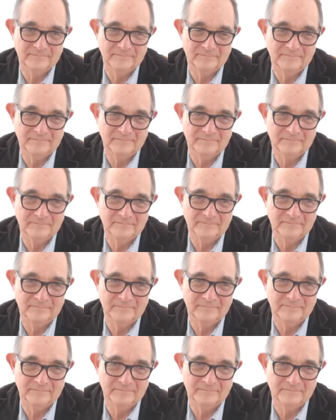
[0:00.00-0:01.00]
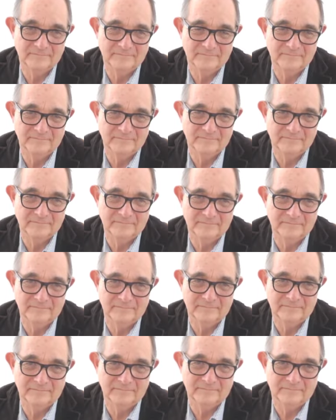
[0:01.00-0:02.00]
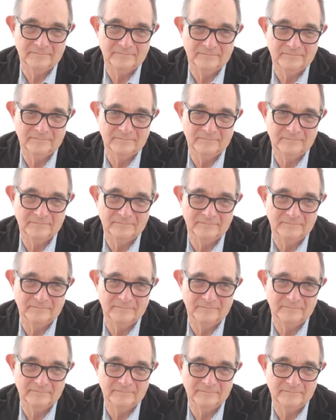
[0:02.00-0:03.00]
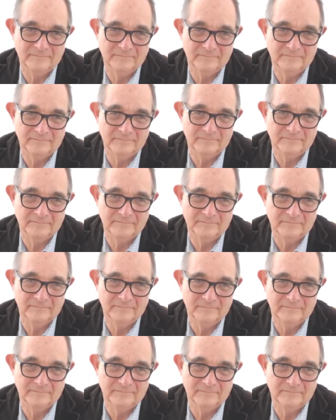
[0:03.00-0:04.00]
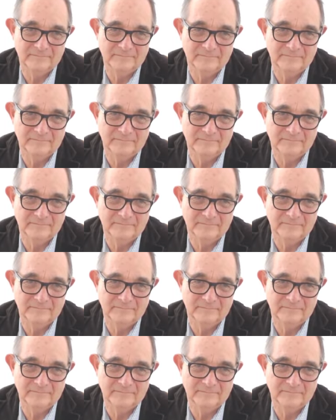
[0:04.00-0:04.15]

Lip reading: The person shown says nothing.